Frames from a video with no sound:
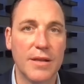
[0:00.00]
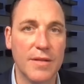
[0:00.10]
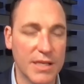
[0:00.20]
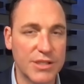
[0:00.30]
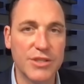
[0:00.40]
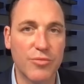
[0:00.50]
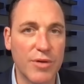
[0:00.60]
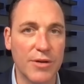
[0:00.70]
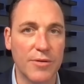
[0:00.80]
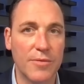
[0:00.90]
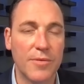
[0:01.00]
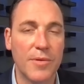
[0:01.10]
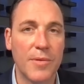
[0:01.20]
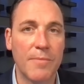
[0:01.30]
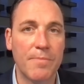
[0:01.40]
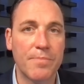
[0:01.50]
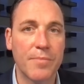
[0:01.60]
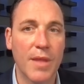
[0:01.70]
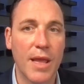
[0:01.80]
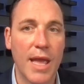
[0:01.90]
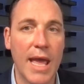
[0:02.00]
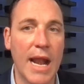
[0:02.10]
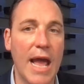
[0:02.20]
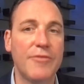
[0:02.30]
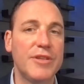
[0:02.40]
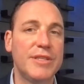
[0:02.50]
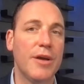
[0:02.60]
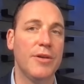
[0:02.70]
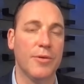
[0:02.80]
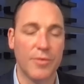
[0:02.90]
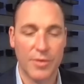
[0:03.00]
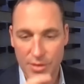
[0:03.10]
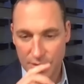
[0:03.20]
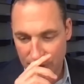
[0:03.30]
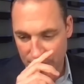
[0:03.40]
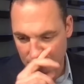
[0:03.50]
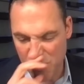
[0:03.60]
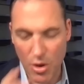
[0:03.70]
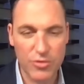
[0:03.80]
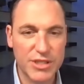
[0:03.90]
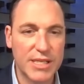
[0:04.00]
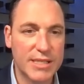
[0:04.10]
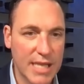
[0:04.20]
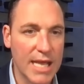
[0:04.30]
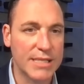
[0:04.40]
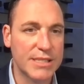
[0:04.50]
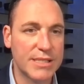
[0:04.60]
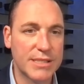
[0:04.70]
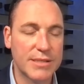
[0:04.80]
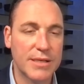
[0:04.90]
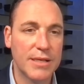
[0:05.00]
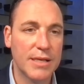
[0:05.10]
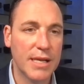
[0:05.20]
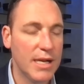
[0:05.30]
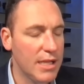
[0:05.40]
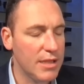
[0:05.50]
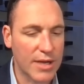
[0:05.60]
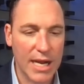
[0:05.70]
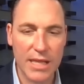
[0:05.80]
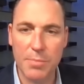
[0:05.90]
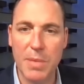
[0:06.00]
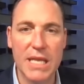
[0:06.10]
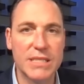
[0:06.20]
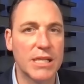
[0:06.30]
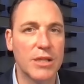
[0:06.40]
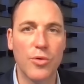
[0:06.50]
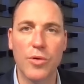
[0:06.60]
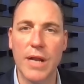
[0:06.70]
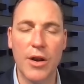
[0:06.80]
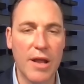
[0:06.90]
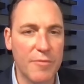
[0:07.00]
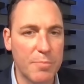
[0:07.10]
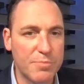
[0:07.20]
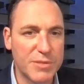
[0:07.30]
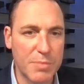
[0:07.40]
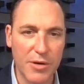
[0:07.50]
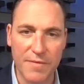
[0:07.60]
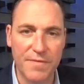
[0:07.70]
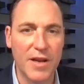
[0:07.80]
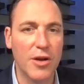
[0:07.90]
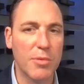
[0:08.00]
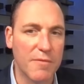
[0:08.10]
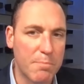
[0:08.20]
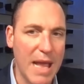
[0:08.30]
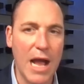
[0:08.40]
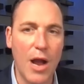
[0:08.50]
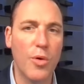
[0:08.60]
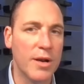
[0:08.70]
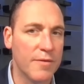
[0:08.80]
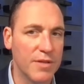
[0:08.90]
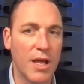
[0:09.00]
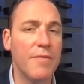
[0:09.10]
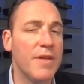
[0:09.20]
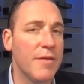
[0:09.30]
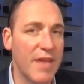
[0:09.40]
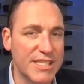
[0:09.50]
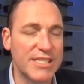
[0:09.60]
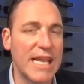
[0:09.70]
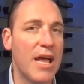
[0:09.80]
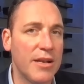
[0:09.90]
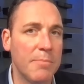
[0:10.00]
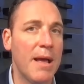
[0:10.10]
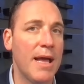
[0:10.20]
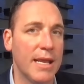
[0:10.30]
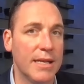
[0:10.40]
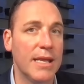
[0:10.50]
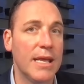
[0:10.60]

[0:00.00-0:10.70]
This is real. And I have to tell you, the most tense, and look, I got the peace of the Lord. I don't have a spirit of fear, but of power and of love and of a sound mind.